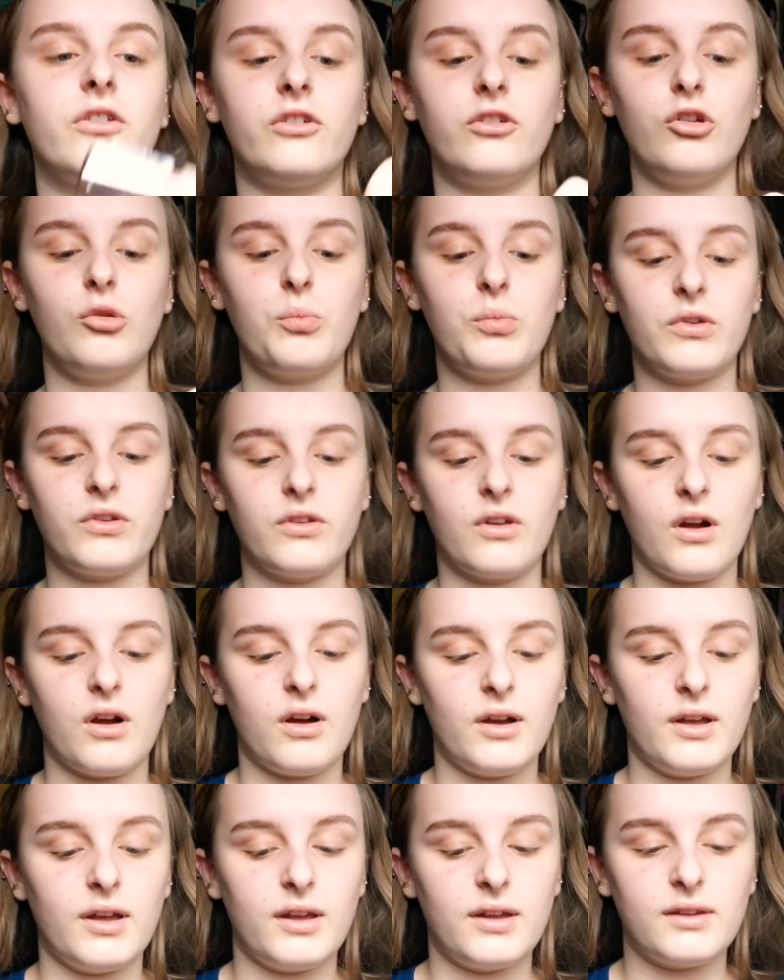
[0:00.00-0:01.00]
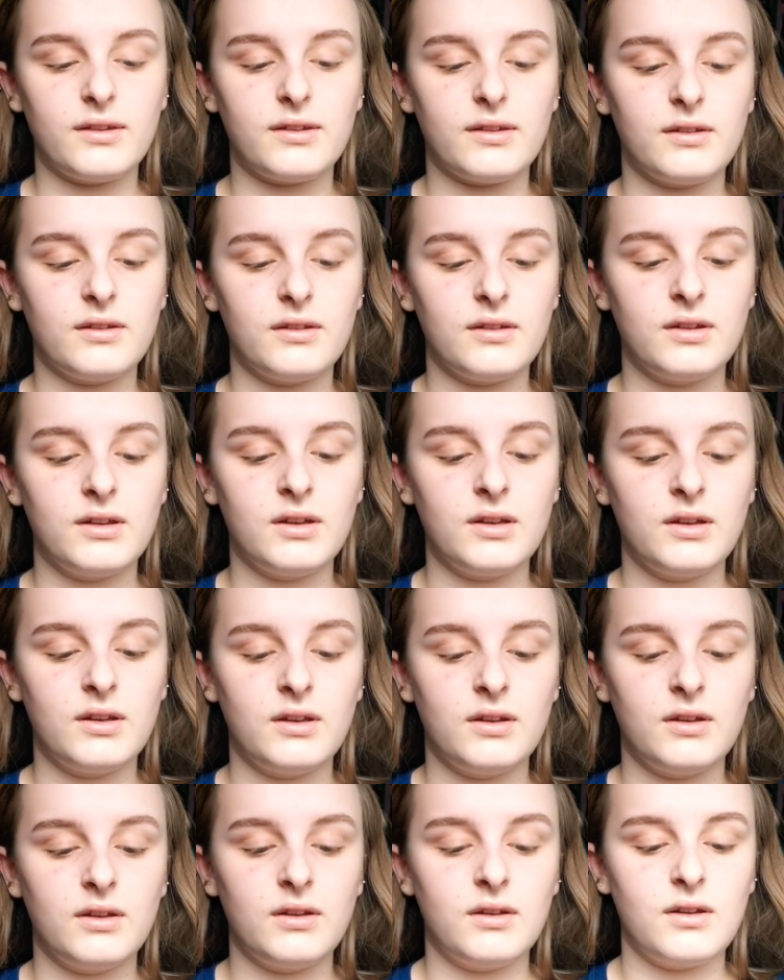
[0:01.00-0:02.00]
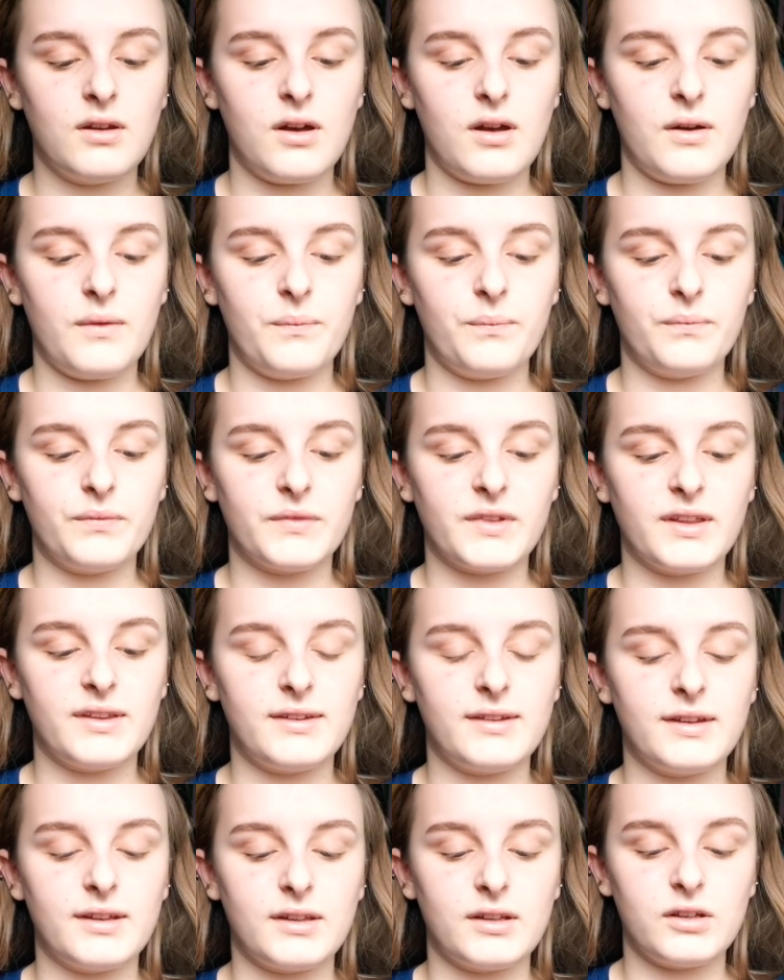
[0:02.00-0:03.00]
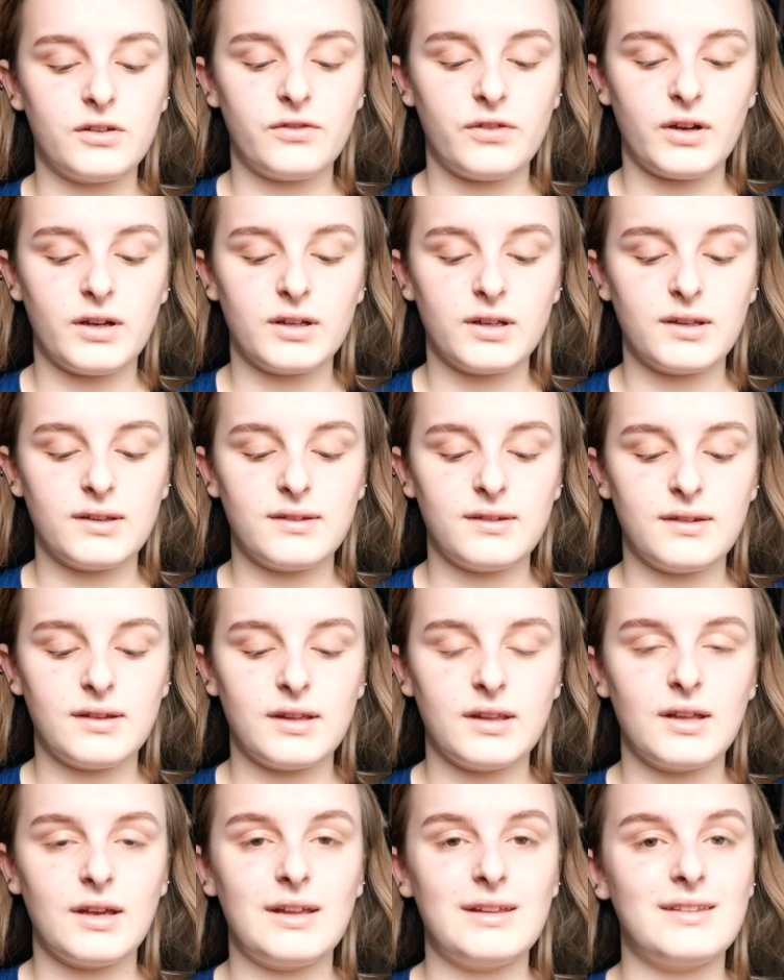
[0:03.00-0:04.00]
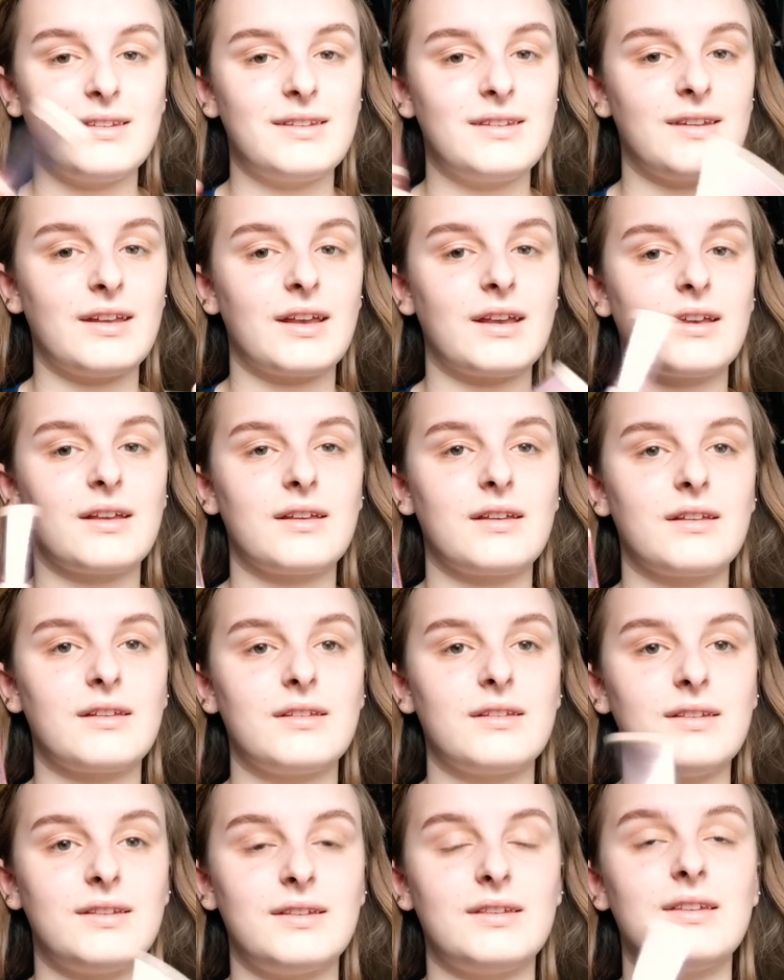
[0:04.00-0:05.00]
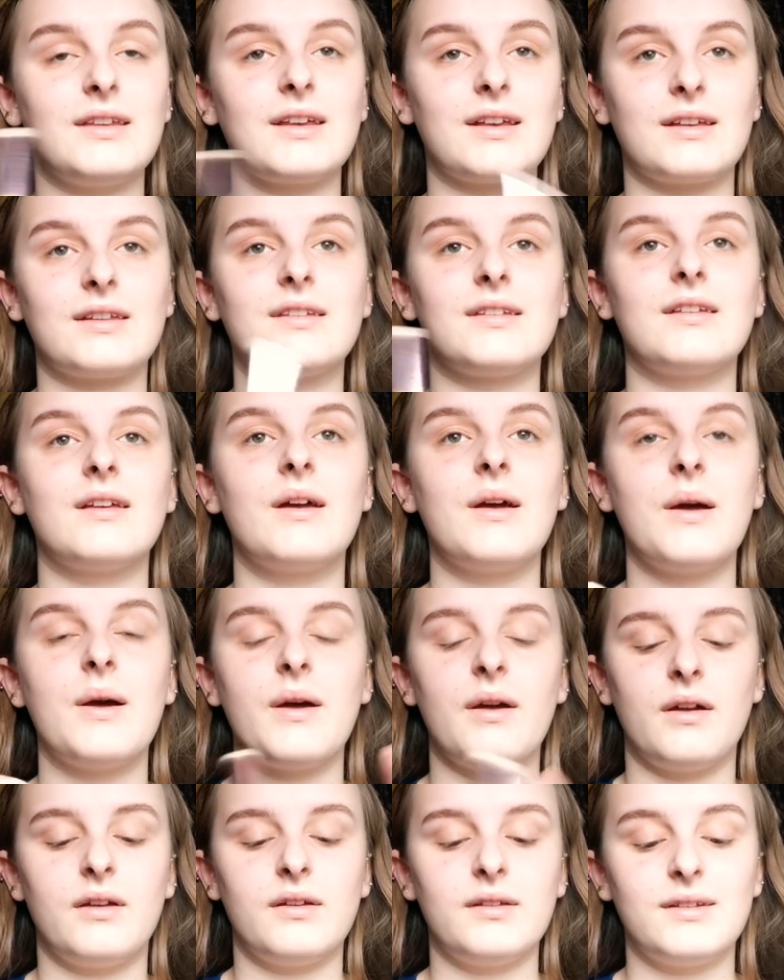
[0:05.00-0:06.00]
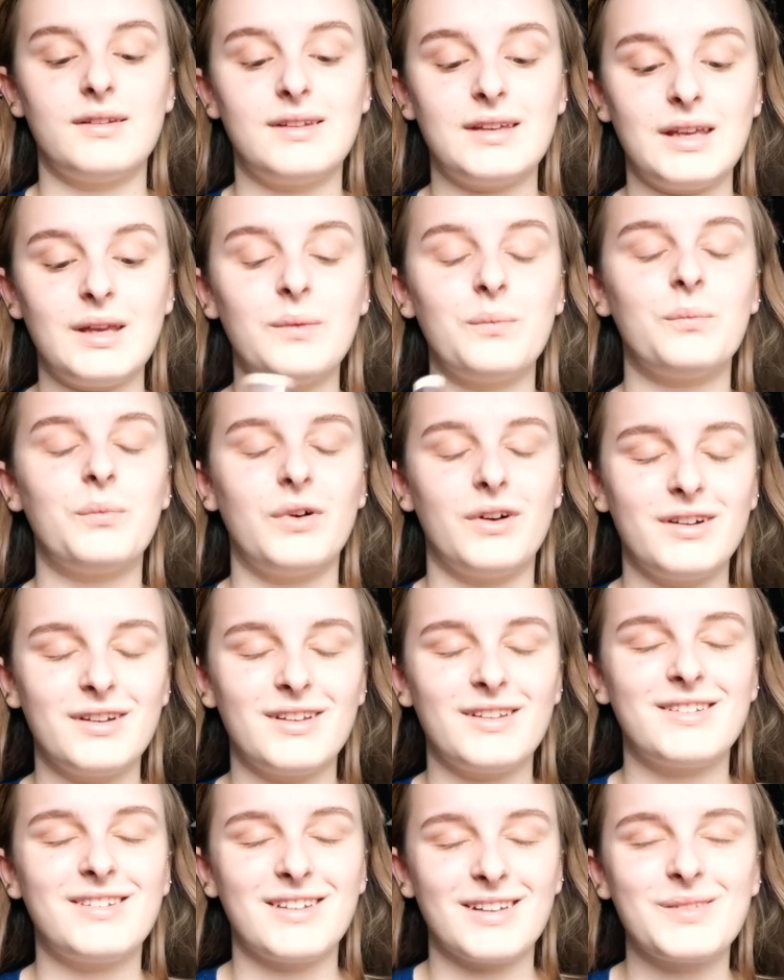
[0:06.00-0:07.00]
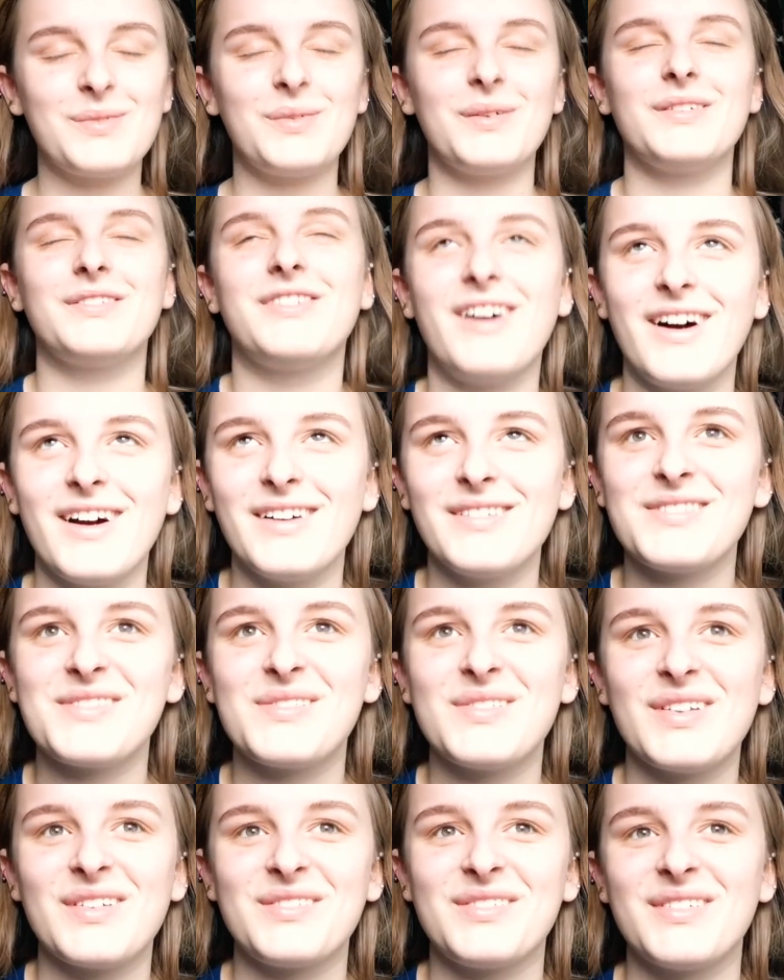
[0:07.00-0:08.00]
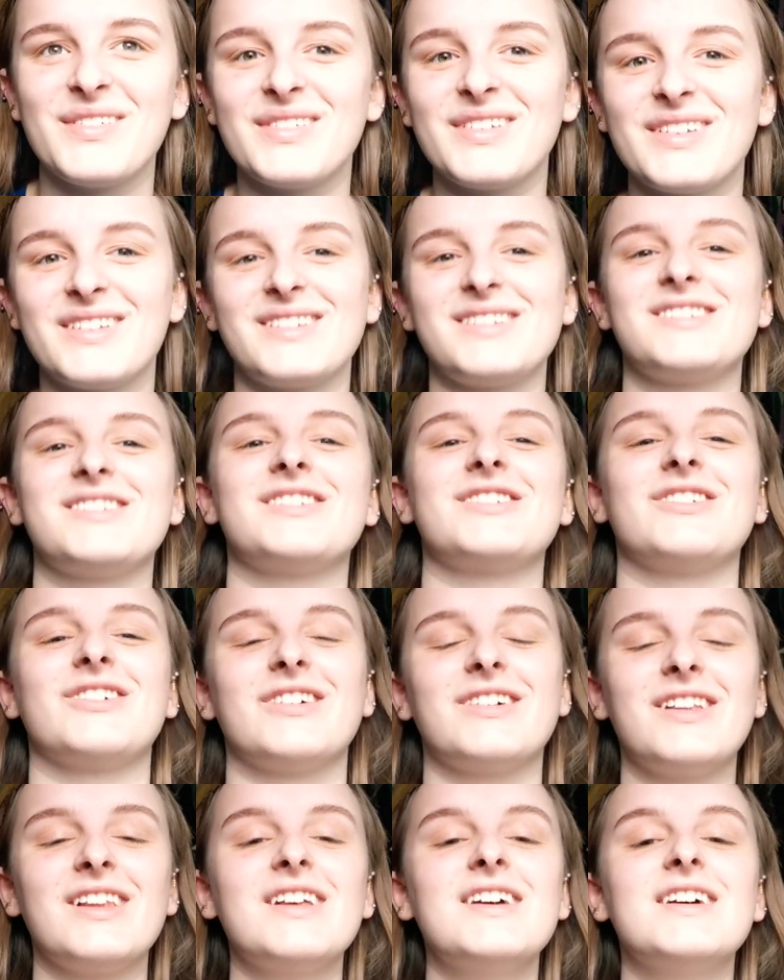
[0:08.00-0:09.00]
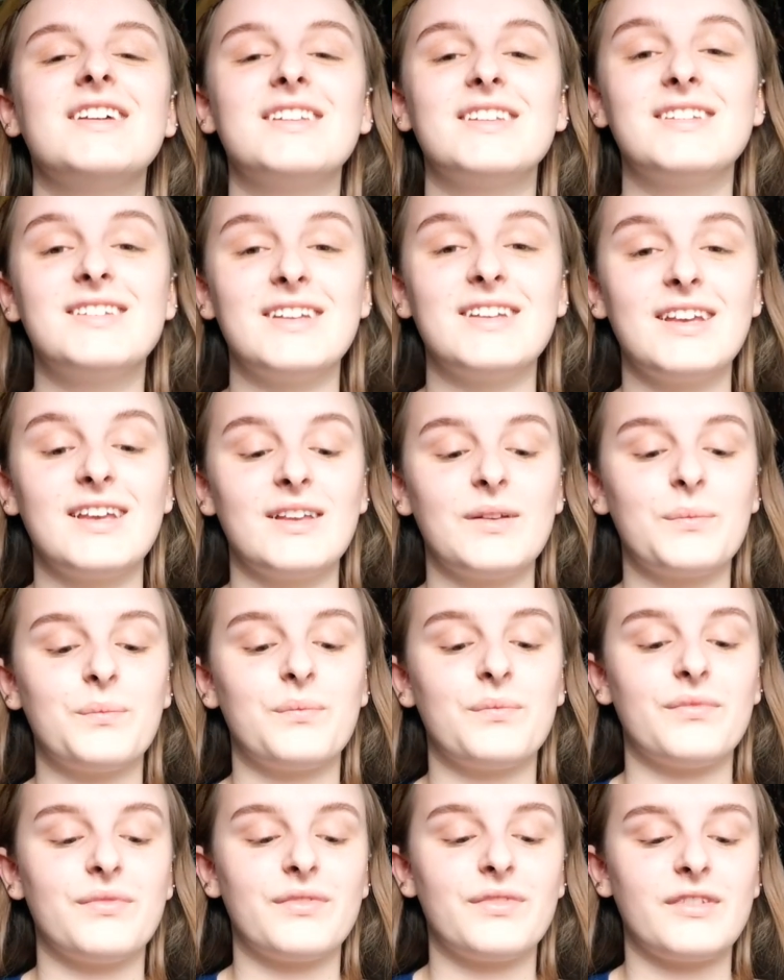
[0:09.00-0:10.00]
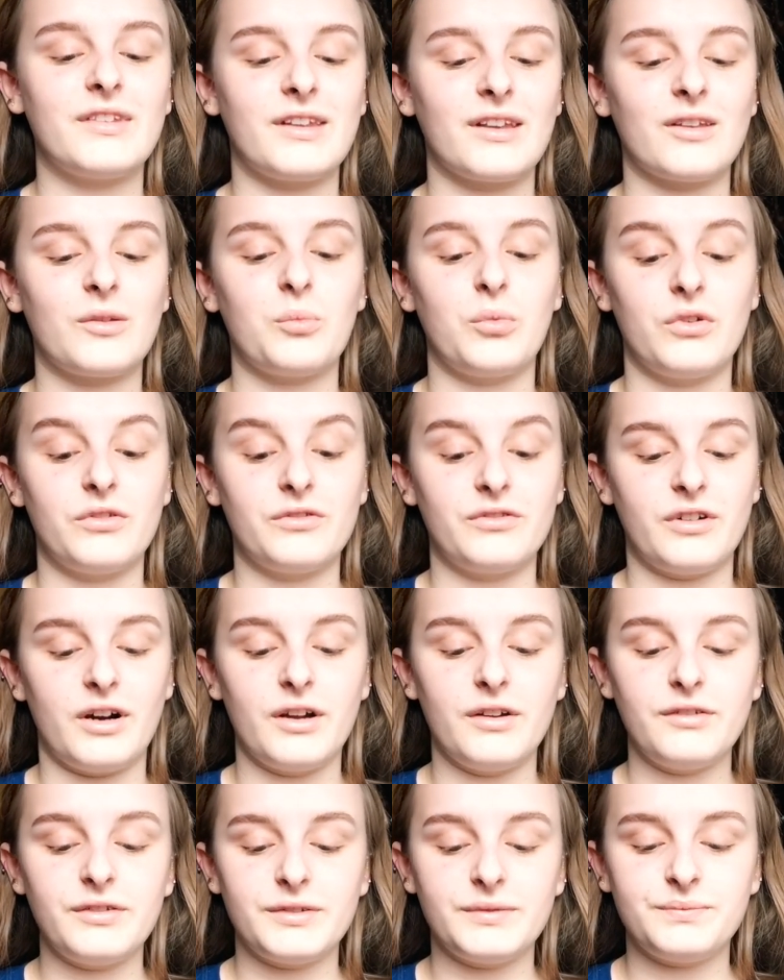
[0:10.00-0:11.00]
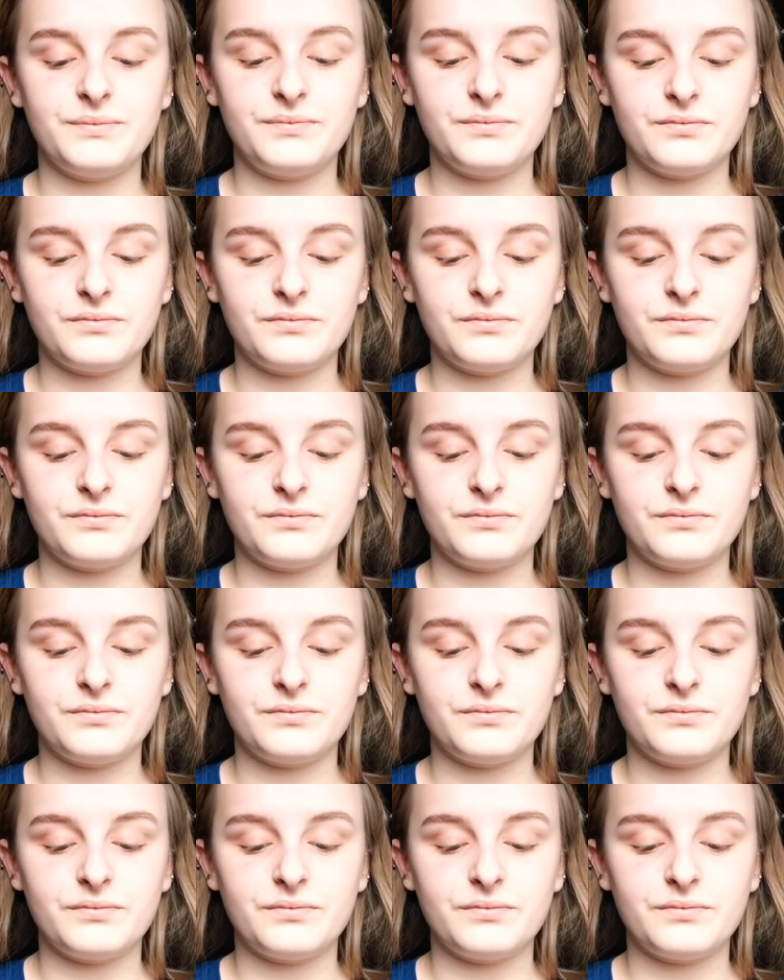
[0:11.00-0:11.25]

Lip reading: Super Size Conceal and Define Concealer in 6.5. Oh my god, that's such a struggle. C6.5.